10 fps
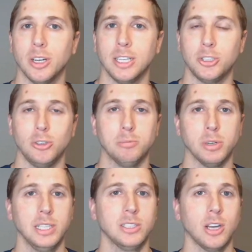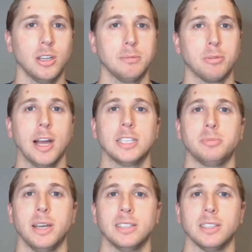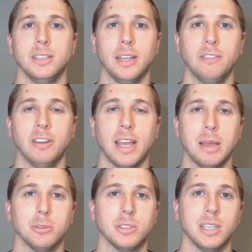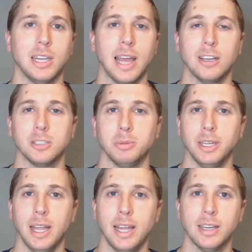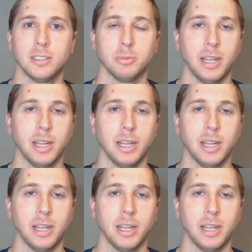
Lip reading: into pretty solid prospects and David Hamilton and Alex Baneas.